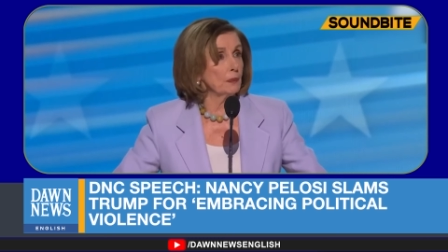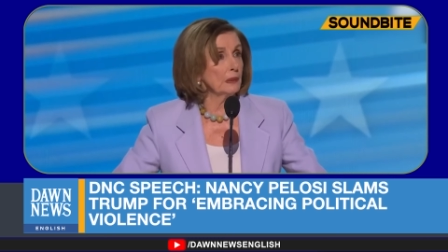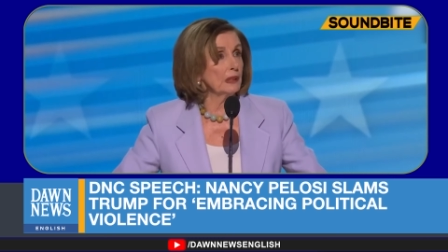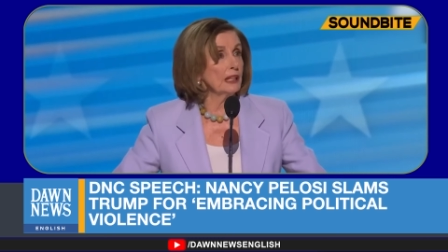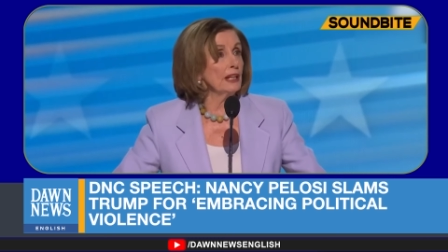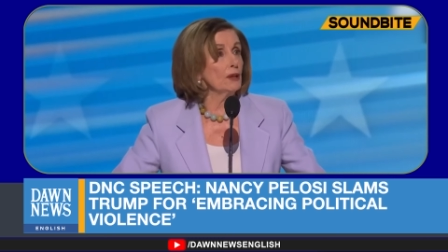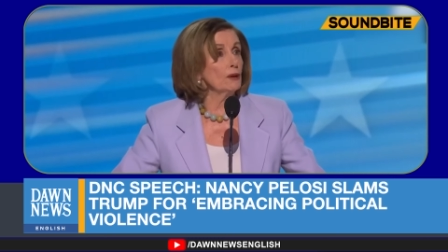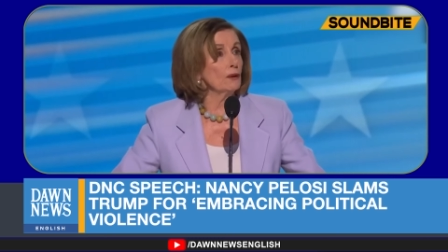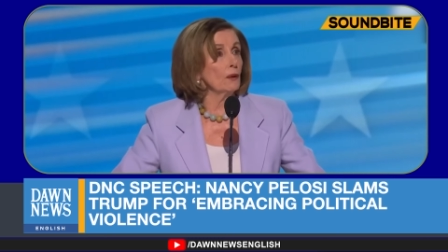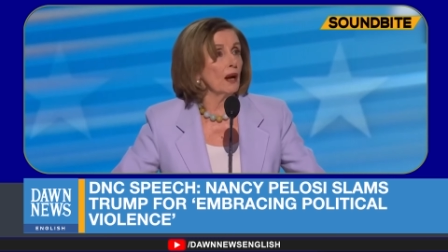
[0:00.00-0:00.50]

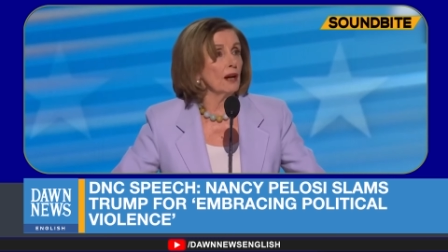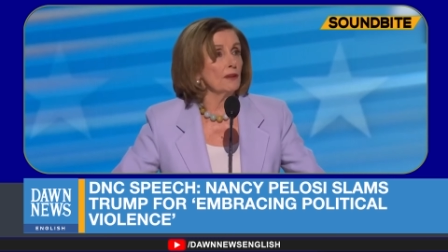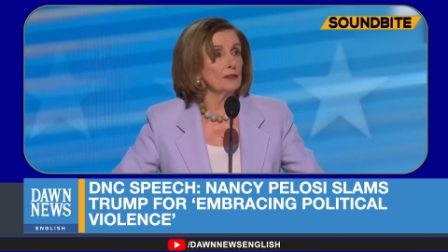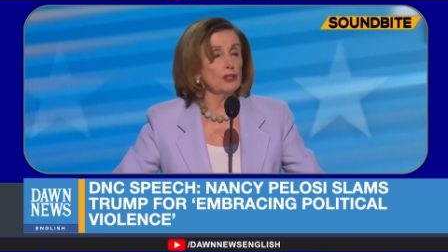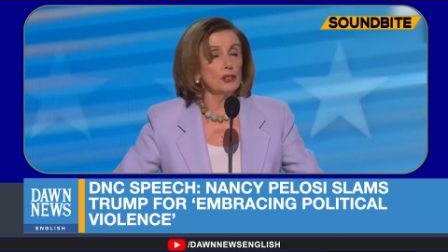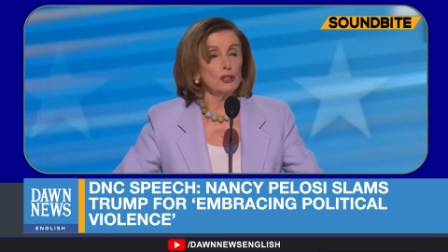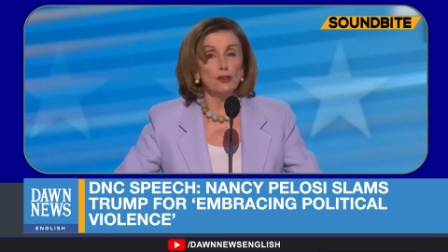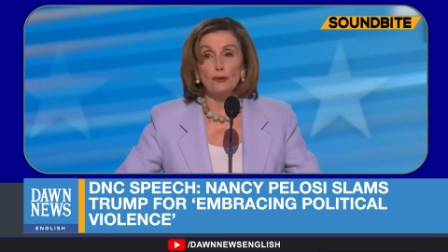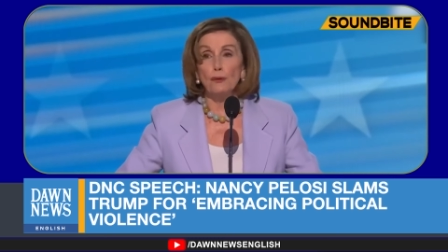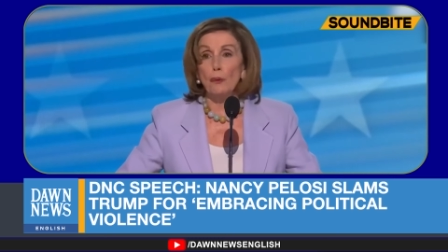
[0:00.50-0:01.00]
leader of
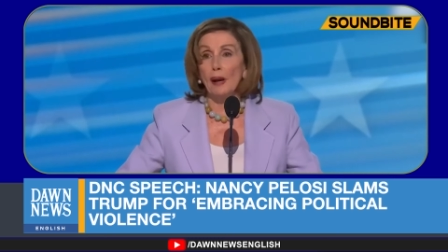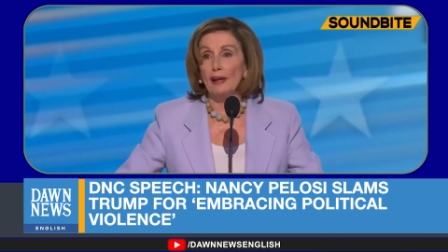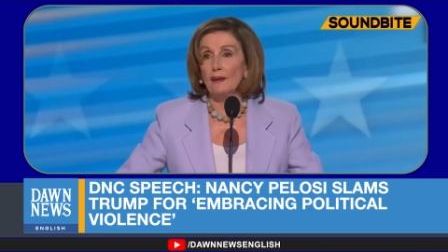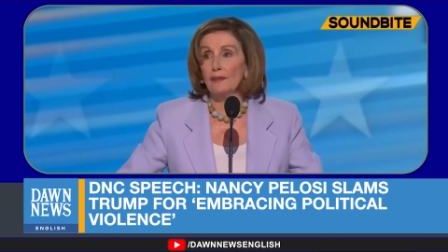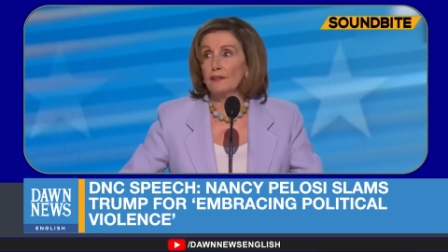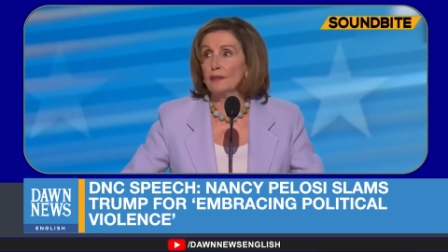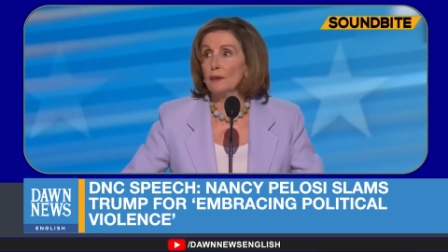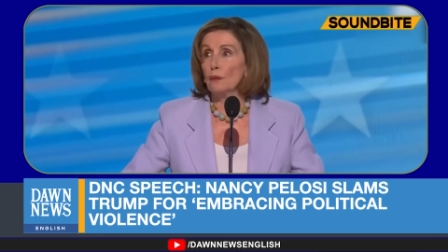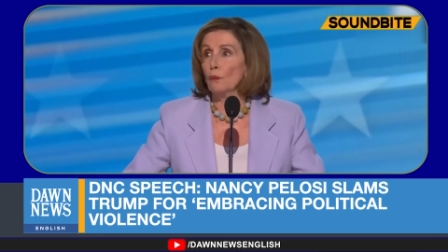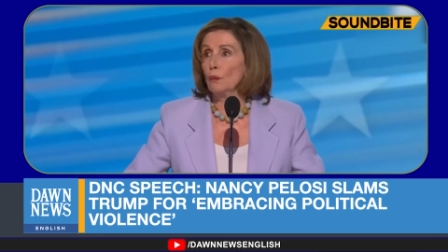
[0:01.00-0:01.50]

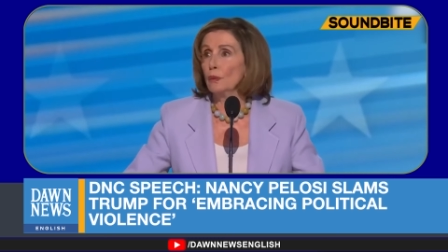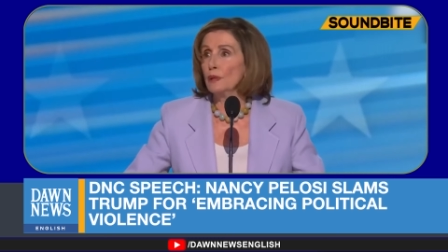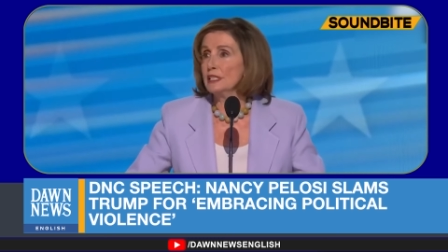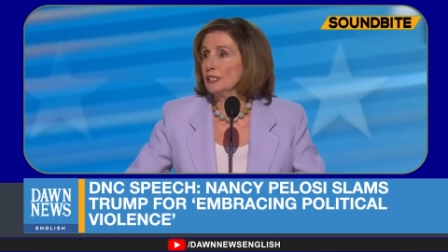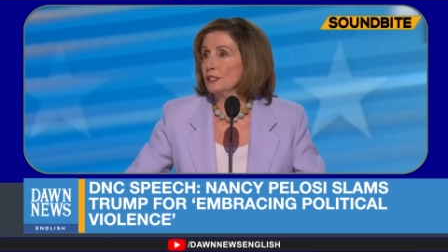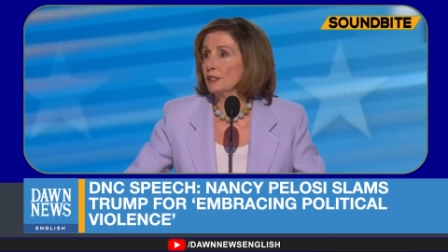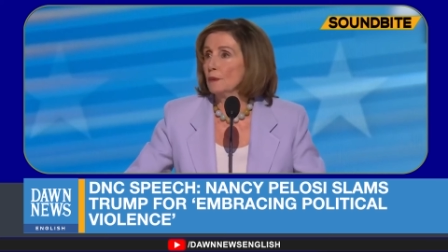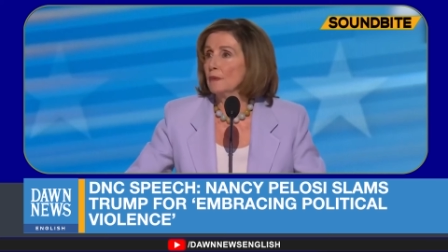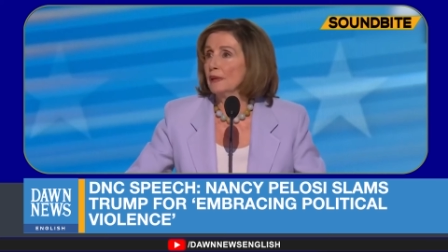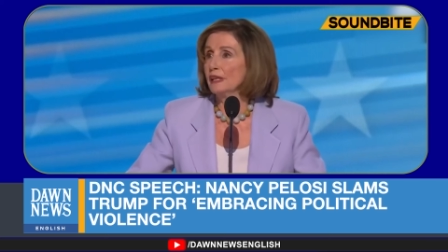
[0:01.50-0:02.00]
strength and
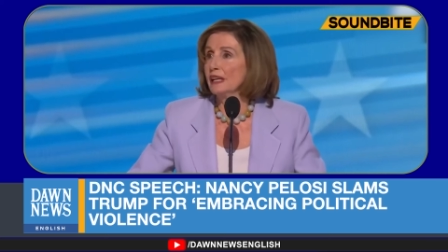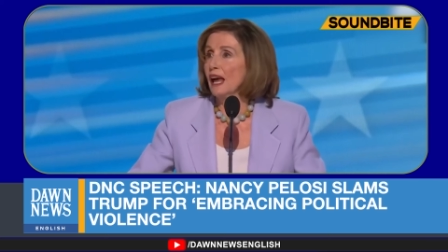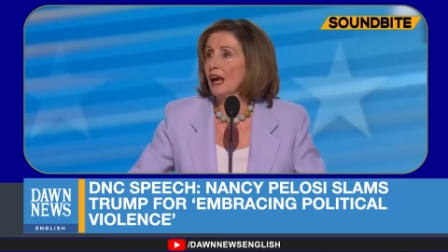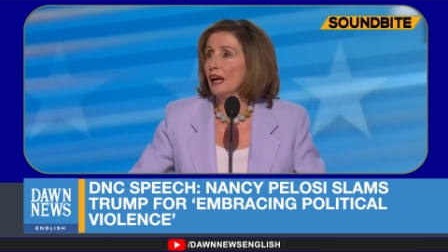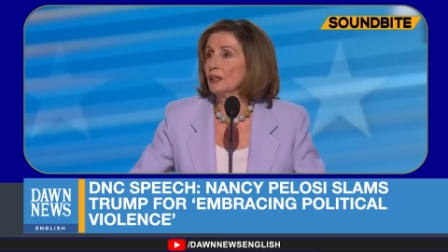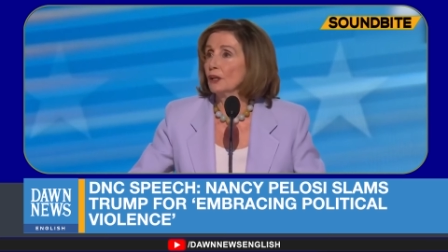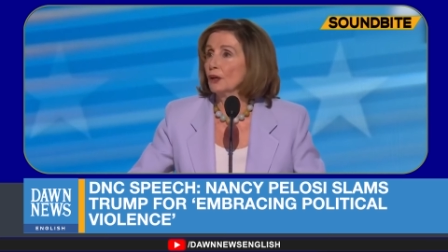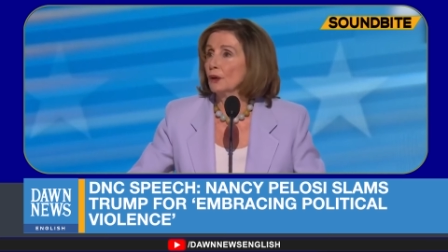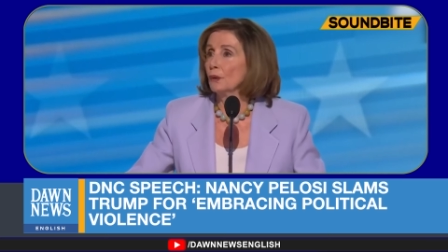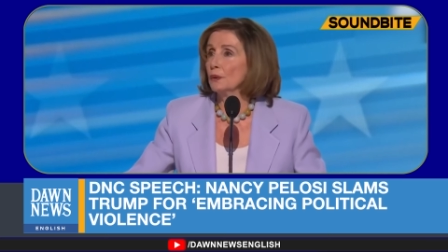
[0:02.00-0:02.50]
wisdom and
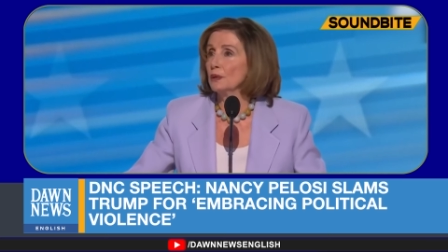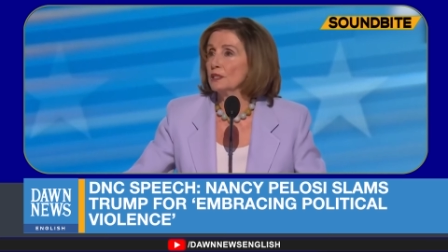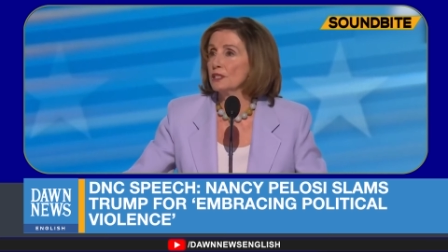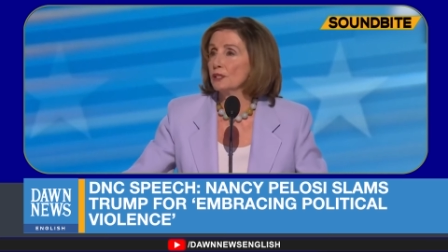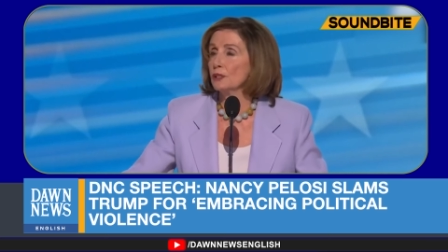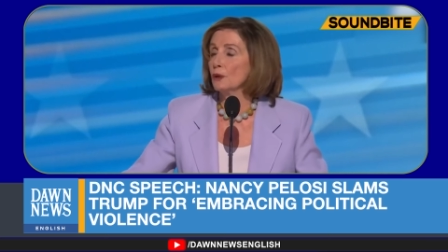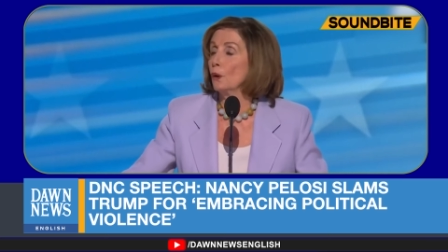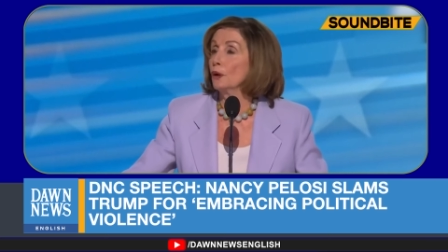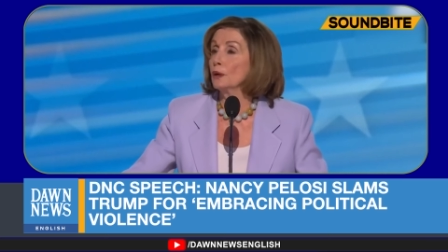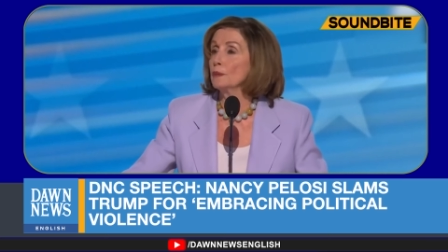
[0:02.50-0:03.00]

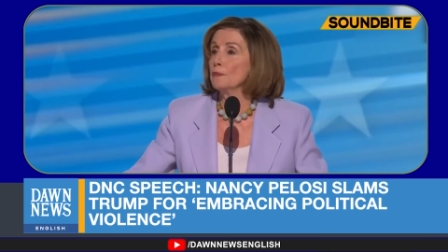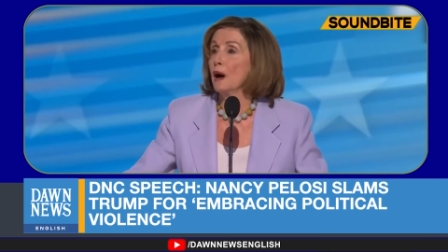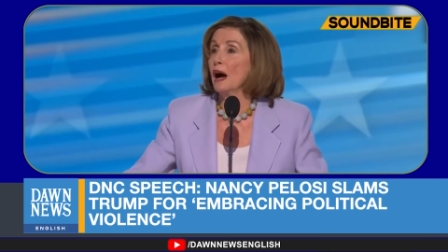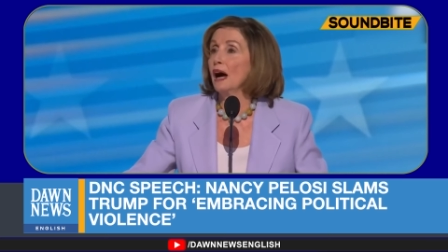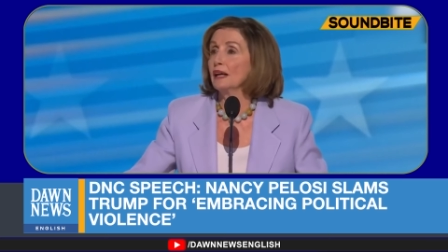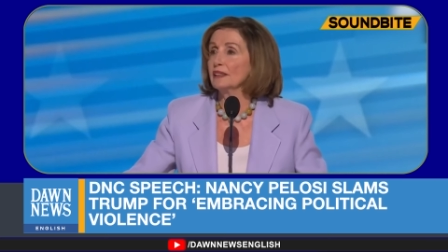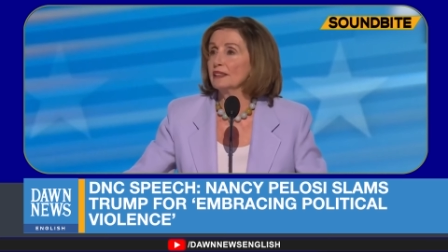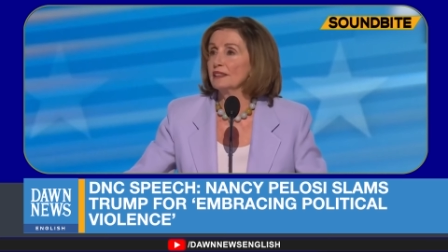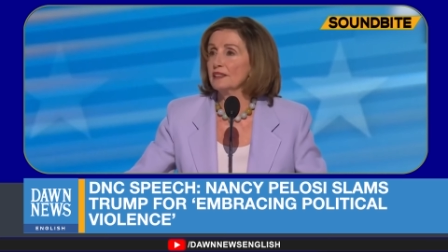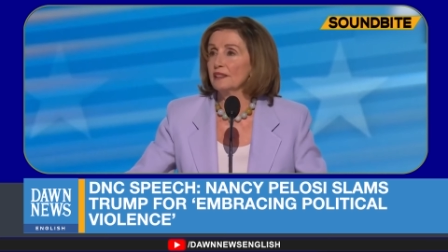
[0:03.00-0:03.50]
eloquence on
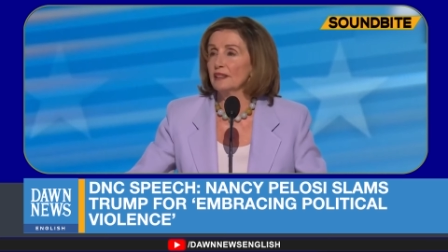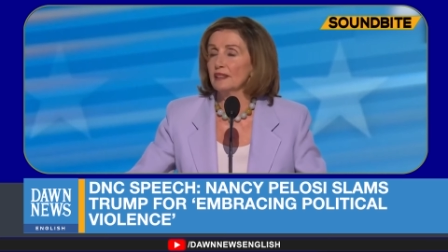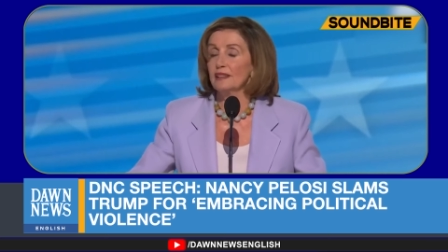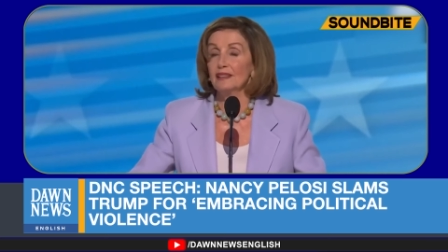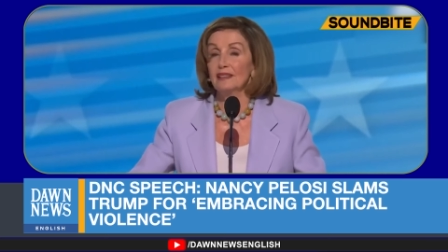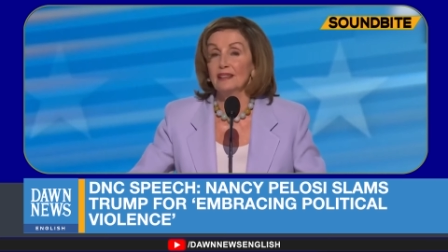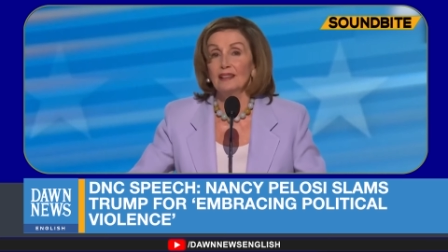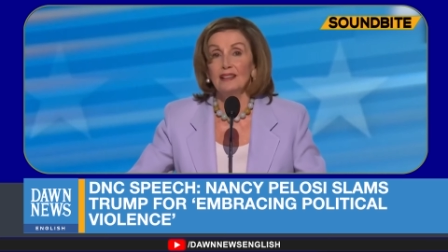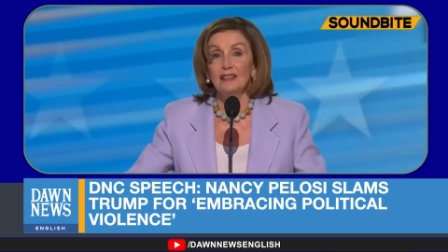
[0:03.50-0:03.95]
policy,